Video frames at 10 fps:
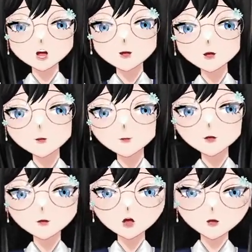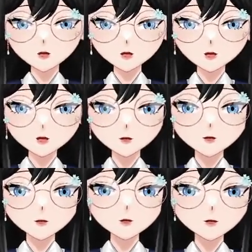different proteins and
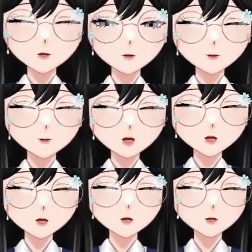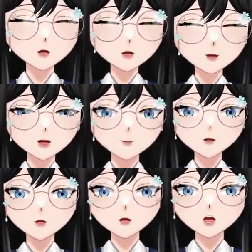which would provide contact between
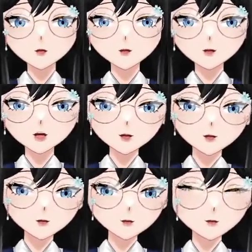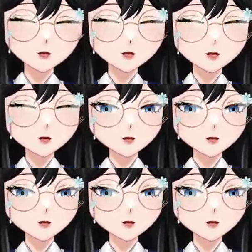neighboring cells or within